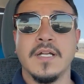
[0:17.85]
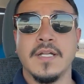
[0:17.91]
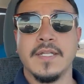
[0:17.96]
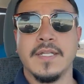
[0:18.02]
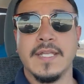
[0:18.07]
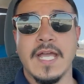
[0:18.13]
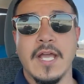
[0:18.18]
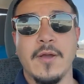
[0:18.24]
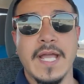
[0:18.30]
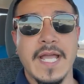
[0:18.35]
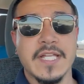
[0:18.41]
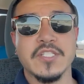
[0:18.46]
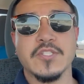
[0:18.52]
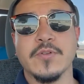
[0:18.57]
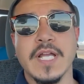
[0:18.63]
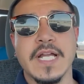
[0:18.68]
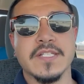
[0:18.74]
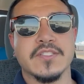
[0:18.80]
Now, as you
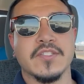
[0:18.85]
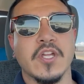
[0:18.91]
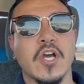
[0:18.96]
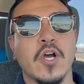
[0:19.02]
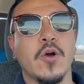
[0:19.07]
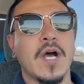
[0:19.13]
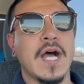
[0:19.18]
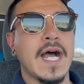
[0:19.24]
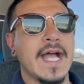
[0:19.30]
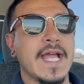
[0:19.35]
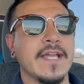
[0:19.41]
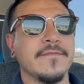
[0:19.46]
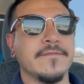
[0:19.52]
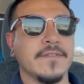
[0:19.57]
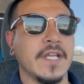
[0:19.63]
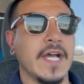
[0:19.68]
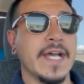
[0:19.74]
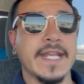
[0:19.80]
guys know, I have
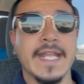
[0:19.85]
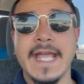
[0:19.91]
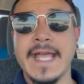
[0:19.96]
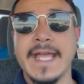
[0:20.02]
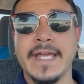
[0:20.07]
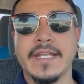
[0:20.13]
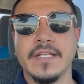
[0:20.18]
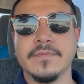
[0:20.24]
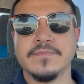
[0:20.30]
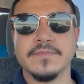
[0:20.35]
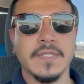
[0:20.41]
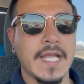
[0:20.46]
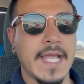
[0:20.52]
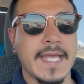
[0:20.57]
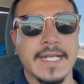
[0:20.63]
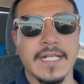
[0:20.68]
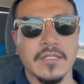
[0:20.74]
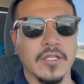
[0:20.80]
not had
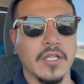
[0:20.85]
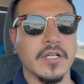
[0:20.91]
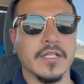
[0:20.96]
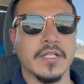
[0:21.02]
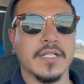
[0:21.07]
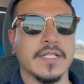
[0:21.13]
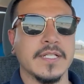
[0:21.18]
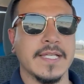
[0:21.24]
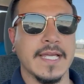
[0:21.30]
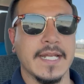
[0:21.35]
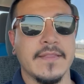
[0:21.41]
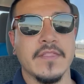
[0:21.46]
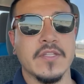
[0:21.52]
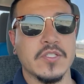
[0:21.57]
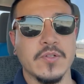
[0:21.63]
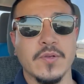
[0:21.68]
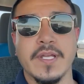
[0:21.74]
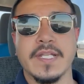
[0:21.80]
any luck getting the
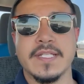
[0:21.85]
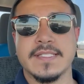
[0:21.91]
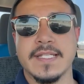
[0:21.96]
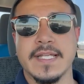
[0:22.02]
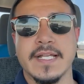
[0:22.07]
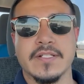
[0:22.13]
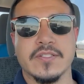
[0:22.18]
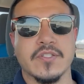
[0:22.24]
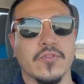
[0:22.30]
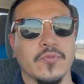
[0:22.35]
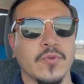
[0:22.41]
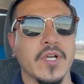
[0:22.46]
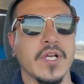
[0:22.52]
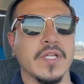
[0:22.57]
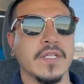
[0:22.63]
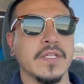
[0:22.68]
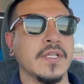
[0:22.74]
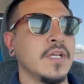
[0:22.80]
280ZX to
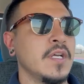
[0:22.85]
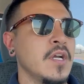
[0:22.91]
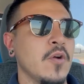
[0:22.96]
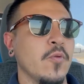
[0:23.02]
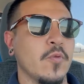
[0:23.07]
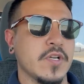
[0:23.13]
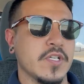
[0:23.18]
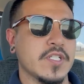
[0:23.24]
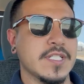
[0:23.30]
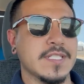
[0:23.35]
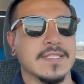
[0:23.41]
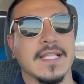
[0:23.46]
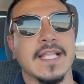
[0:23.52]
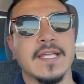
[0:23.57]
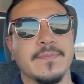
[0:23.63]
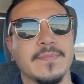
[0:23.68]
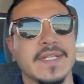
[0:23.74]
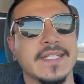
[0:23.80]
run, which has
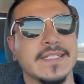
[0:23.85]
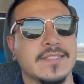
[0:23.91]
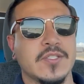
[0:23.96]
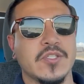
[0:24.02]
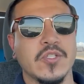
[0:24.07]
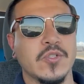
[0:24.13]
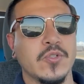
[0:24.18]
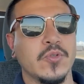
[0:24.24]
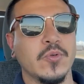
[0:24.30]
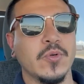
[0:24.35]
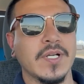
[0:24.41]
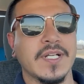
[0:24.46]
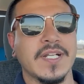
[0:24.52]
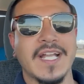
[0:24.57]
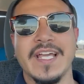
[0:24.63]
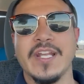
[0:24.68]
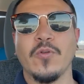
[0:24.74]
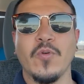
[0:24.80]
led me to
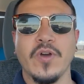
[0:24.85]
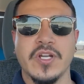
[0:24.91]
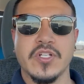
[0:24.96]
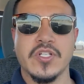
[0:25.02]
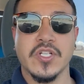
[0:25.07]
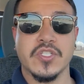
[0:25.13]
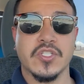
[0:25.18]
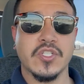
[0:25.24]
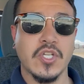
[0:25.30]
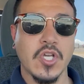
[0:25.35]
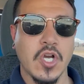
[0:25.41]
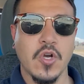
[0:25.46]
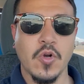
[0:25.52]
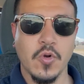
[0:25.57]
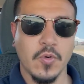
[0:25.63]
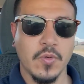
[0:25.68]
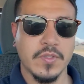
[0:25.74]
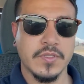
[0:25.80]
kind of want to just
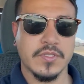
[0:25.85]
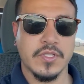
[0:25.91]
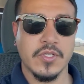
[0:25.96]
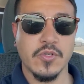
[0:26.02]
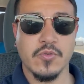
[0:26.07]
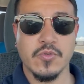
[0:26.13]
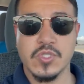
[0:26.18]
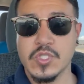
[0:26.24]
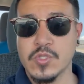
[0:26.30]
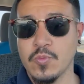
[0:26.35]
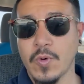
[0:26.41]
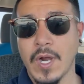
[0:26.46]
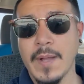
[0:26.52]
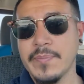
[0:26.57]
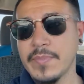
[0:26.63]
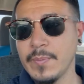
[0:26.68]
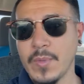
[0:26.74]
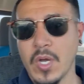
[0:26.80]
go to swap
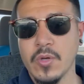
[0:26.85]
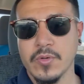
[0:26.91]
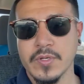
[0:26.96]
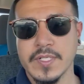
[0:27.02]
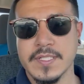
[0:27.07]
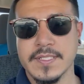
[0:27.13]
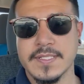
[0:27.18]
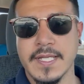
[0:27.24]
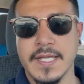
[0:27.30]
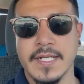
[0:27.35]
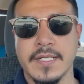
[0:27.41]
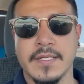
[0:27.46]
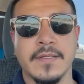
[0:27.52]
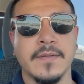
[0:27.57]
the motor instead.